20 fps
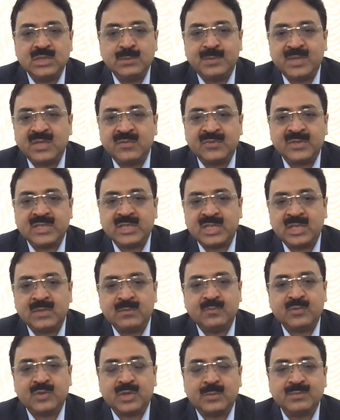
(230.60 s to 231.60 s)
the benefit
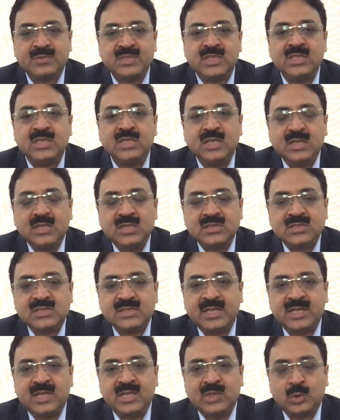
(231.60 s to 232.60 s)
came from the
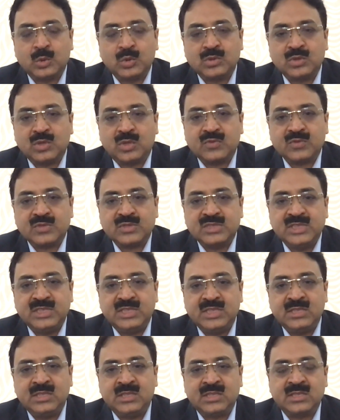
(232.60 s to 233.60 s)
sale growth of
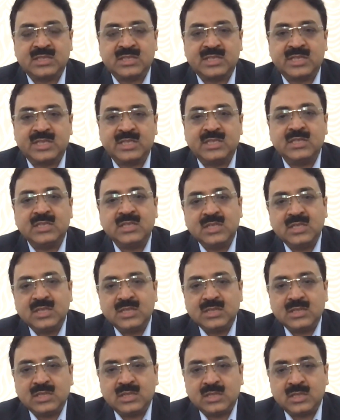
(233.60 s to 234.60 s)
ct100
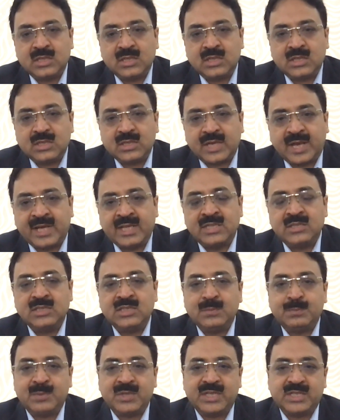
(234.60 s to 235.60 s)
uh, and
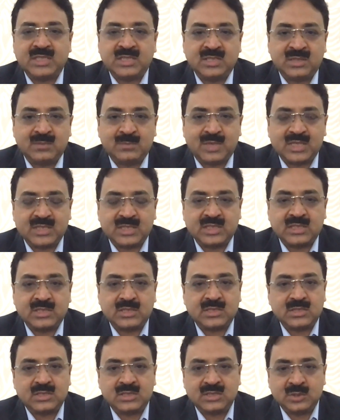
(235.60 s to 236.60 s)
the platina
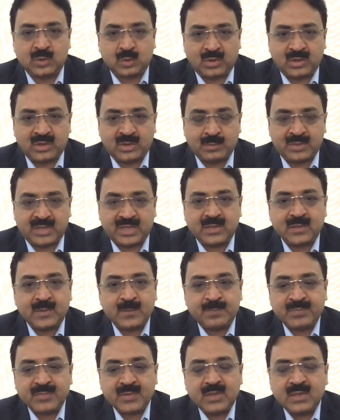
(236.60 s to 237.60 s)
market uh, growing big
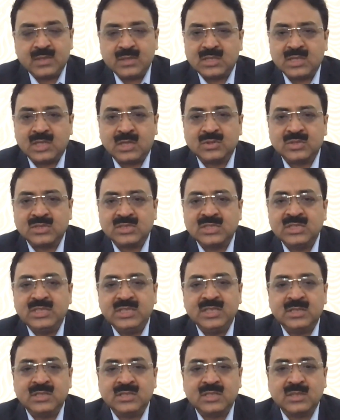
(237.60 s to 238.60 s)
now the
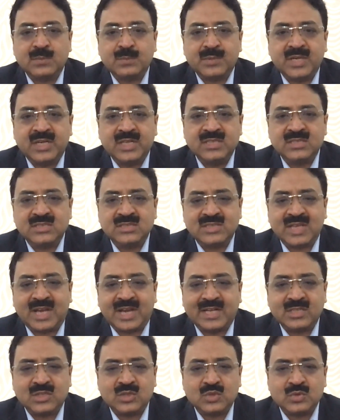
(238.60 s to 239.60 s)
ct100 price is
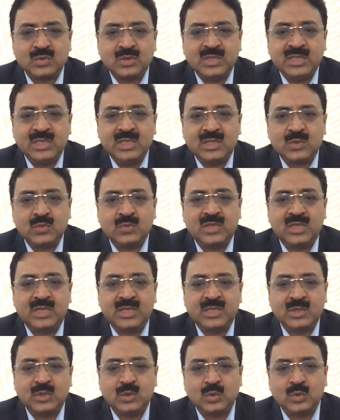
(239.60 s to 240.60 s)
actually equivalent